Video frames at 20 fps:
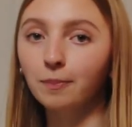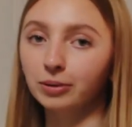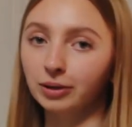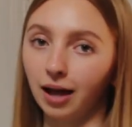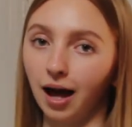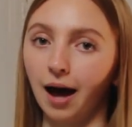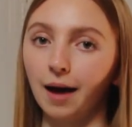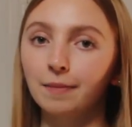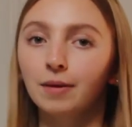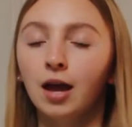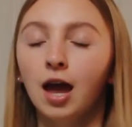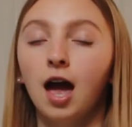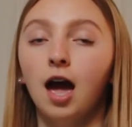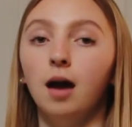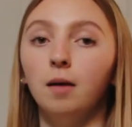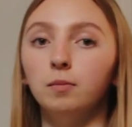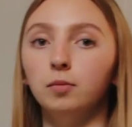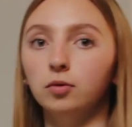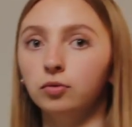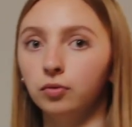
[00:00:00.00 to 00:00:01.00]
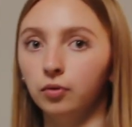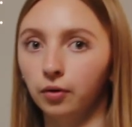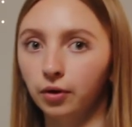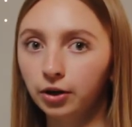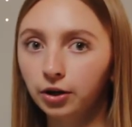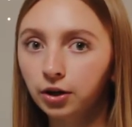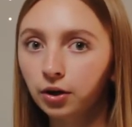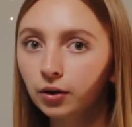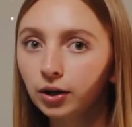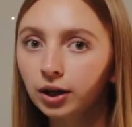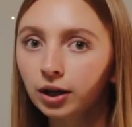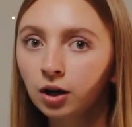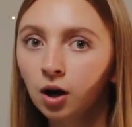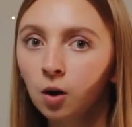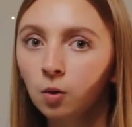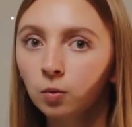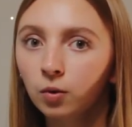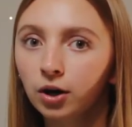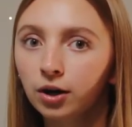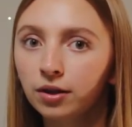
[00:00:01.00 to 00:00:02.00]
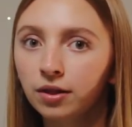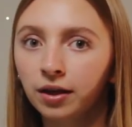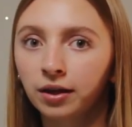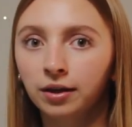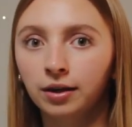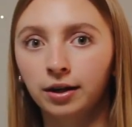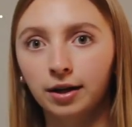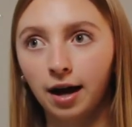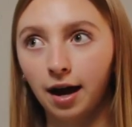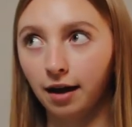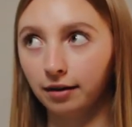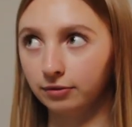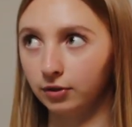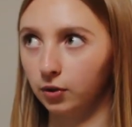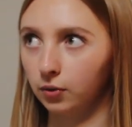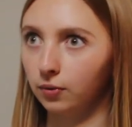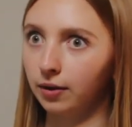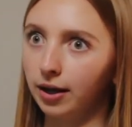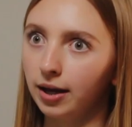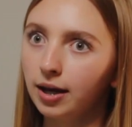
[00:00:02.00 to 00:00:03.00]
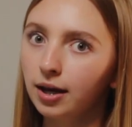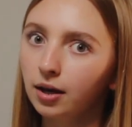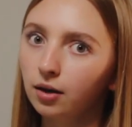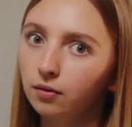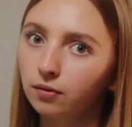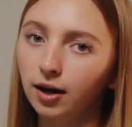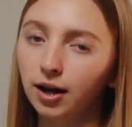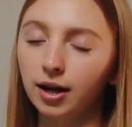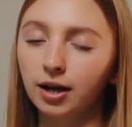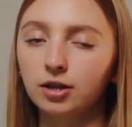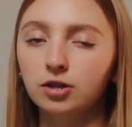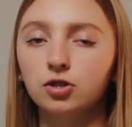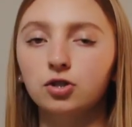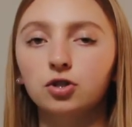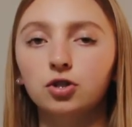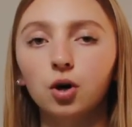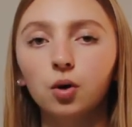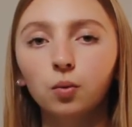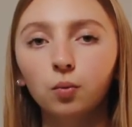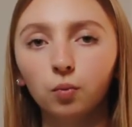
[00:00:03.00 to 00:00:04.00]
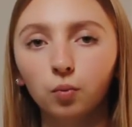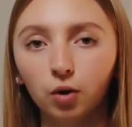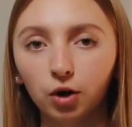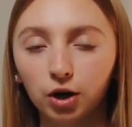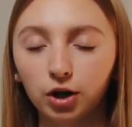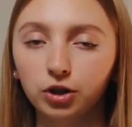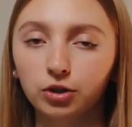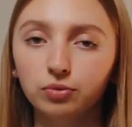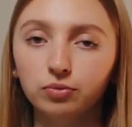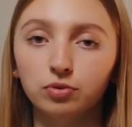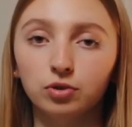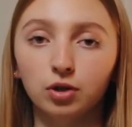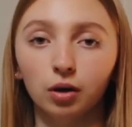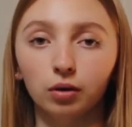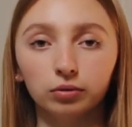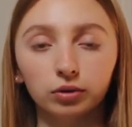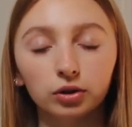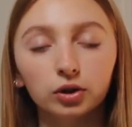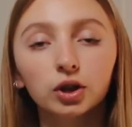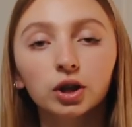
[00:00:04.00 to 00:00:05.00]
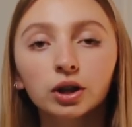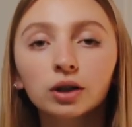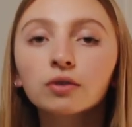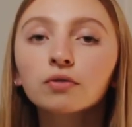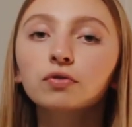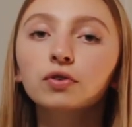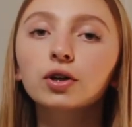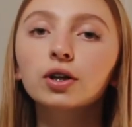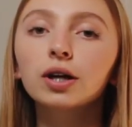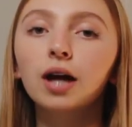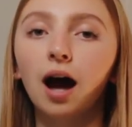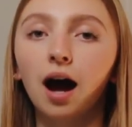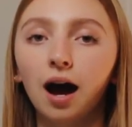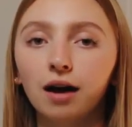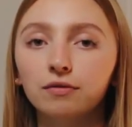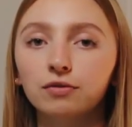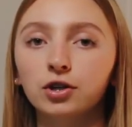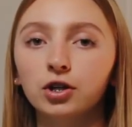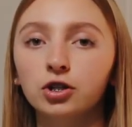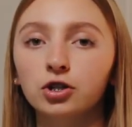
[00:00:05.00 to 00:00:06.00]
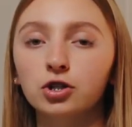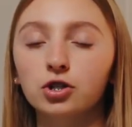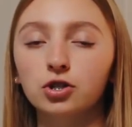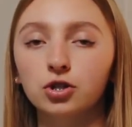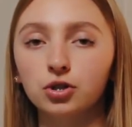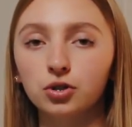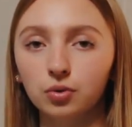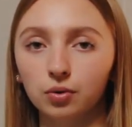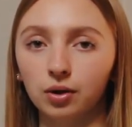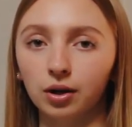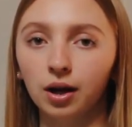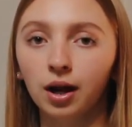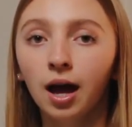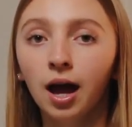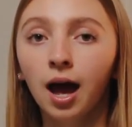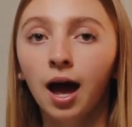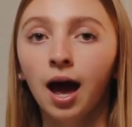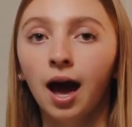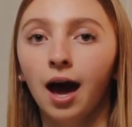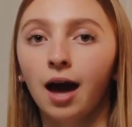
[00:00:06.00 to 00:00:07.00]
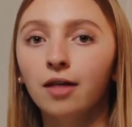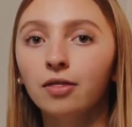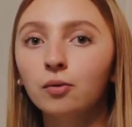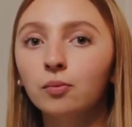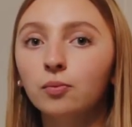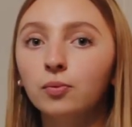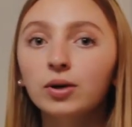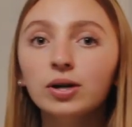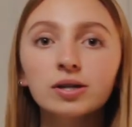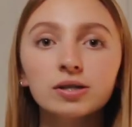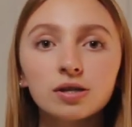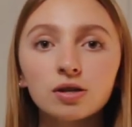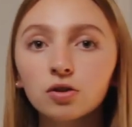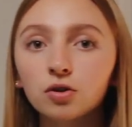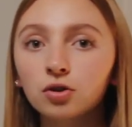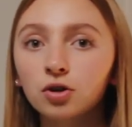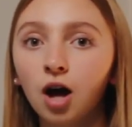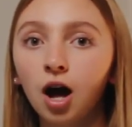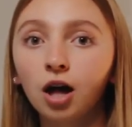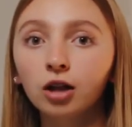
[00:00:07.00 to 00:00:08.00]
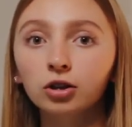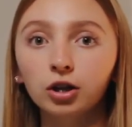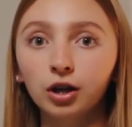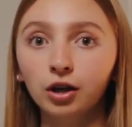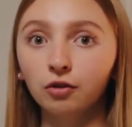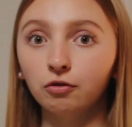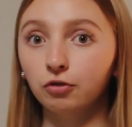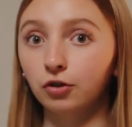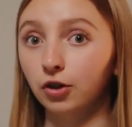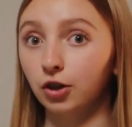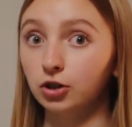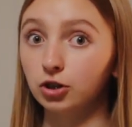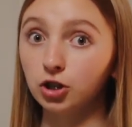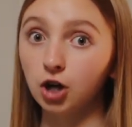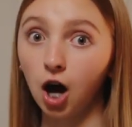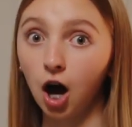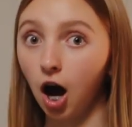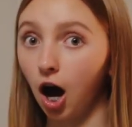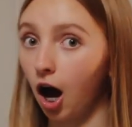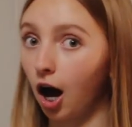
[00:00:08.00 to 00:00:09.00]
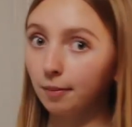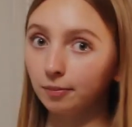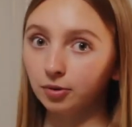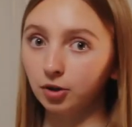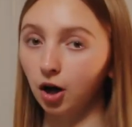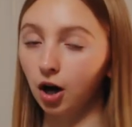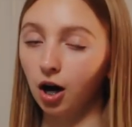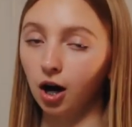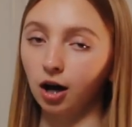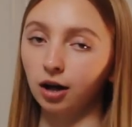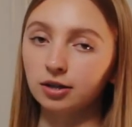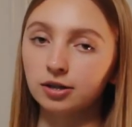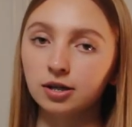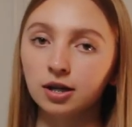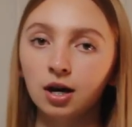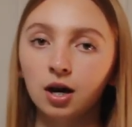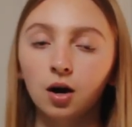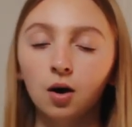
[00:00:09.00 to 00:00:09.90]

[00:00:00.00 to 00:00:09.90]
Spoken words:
apply. And before you go getting all worried that you need to have great grades, don't worry, you don't. They're looking for an average student. And the reason they're not looking for the top dogs,